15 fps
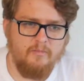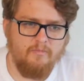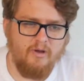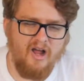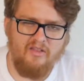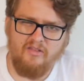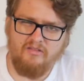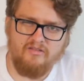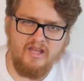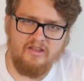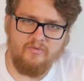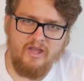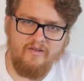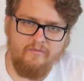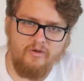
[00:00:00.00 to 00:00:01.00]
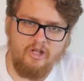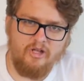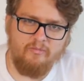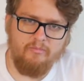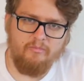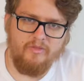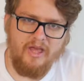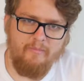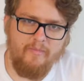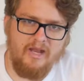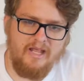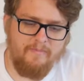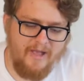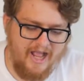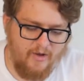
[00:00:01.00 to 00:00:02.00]
But other than that, we haven't really got that
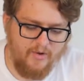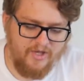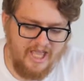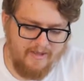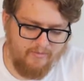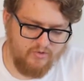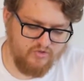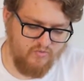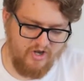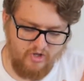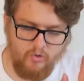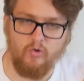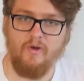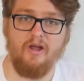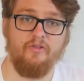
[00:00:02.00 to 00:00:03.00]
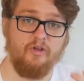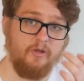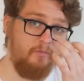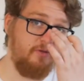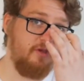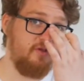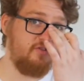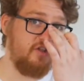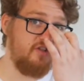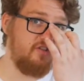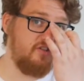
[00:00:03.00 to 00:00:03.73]
many power cables running all around the computer,